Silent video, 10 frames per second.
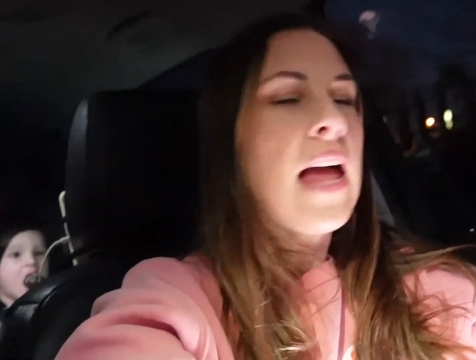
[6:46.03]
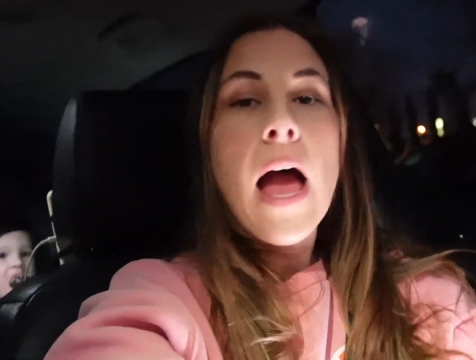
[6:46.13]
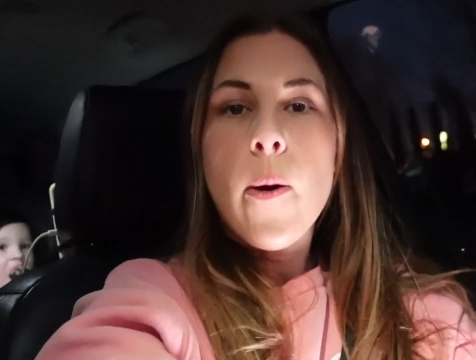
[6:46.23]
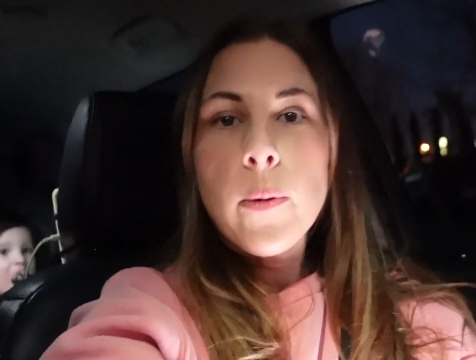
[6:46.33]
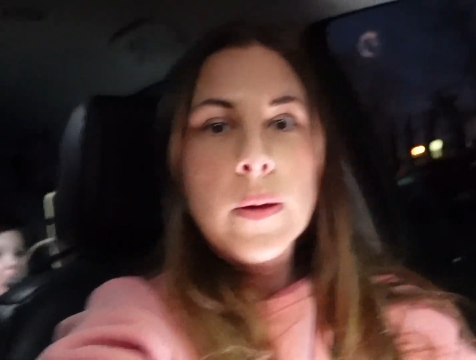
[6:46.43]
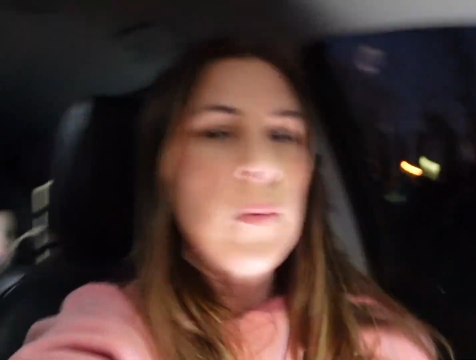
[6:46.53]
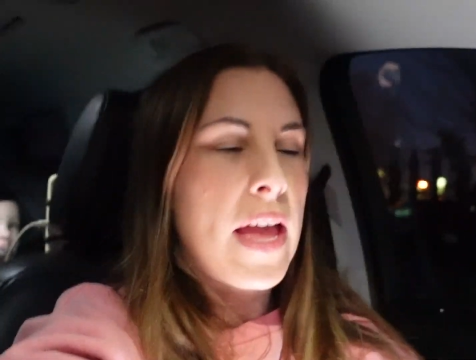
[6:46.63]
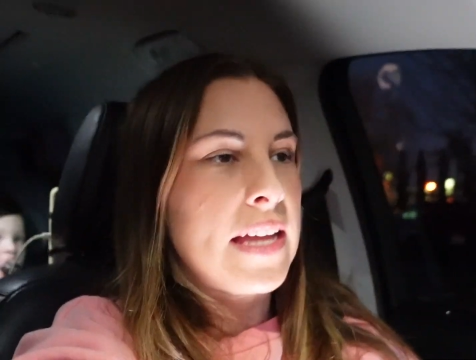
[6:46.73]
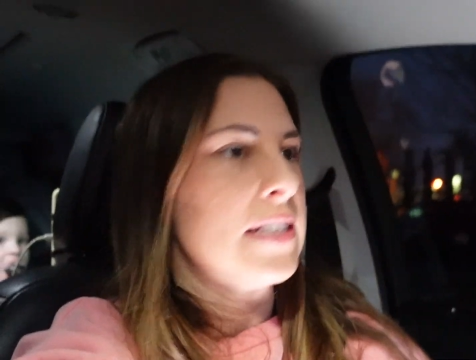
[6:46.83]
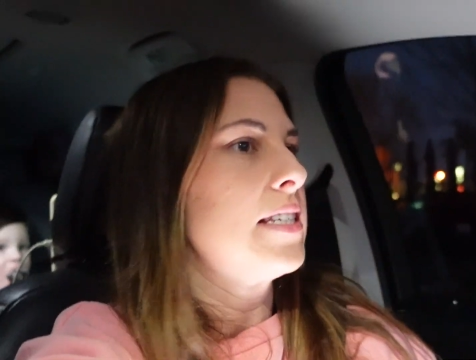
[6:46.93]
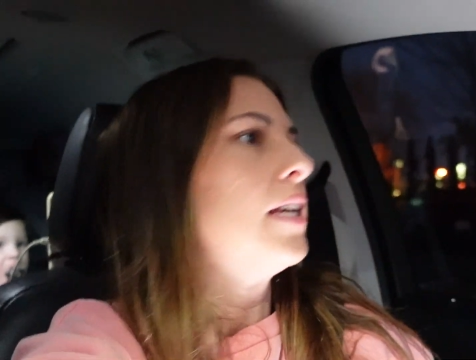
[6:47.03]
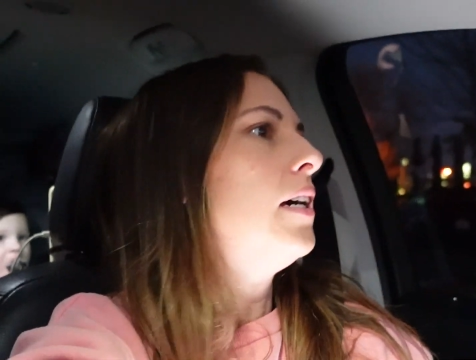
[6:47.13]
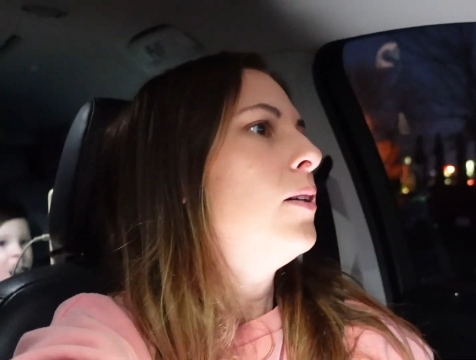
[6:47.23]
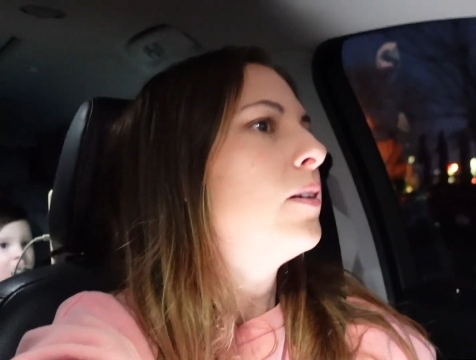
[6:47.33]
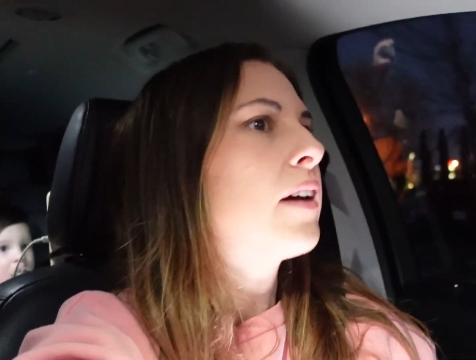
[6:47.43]
Speaker 1: Now we wait.
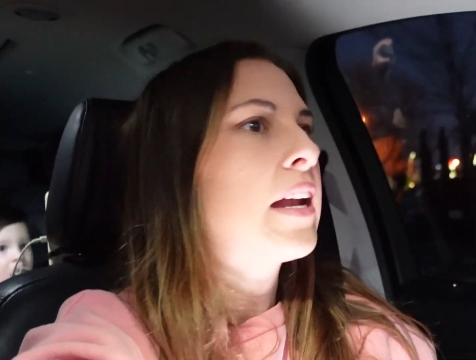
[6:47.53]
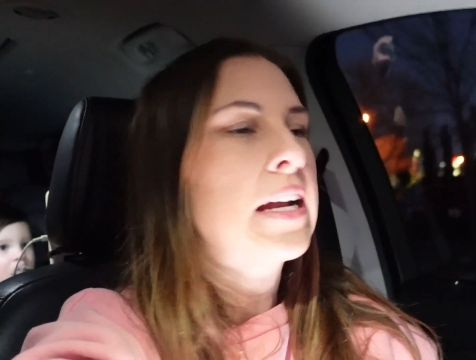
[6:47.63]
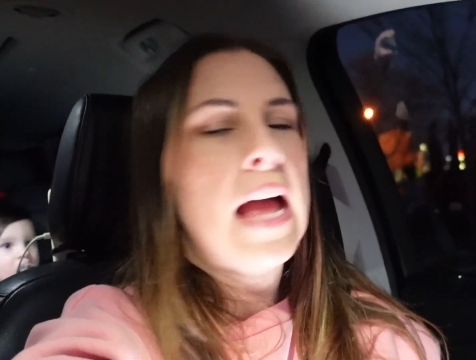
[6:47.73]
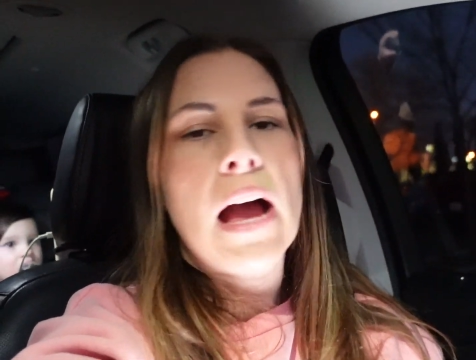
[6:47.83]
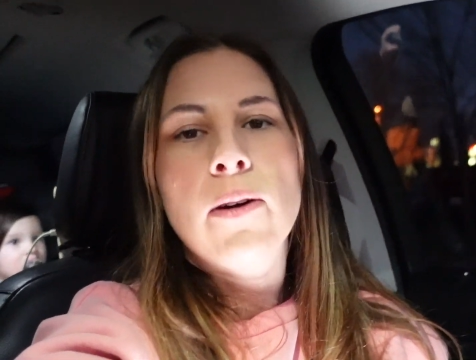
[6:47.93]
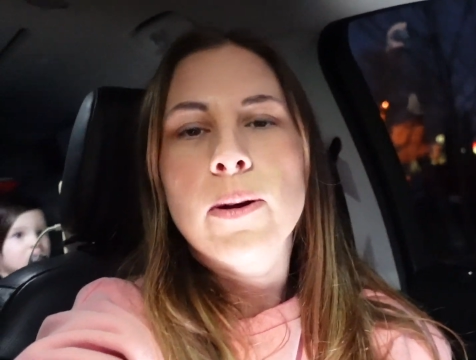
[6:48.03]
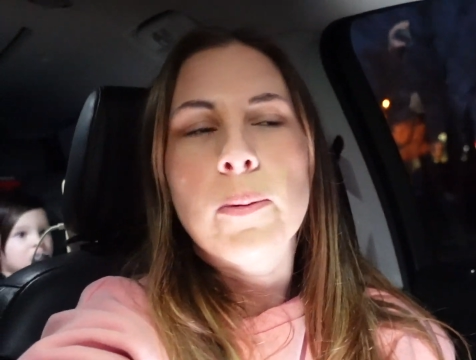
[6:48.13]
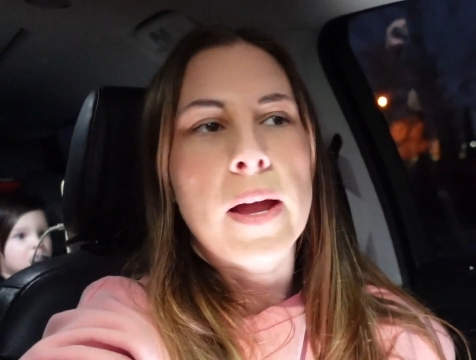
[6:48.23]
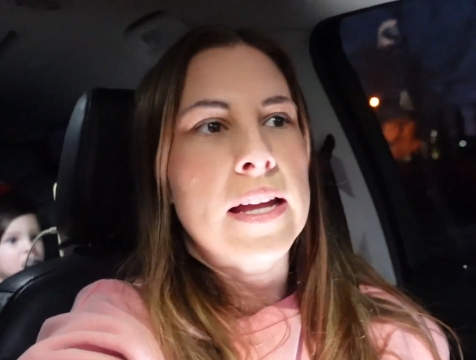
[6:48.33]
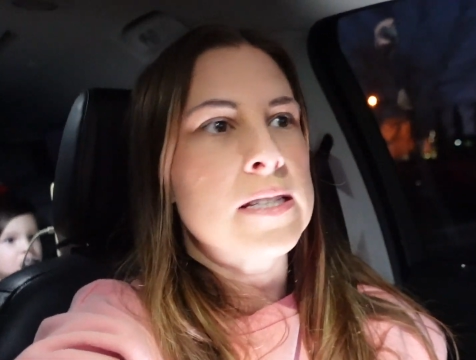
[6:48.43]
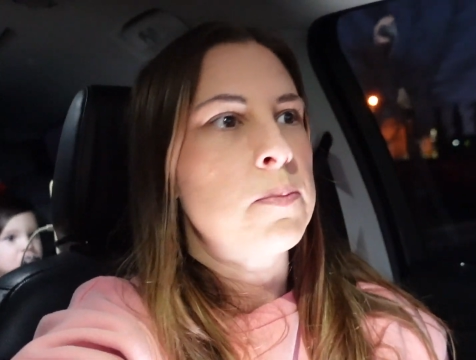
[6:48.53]
We got an hour wait,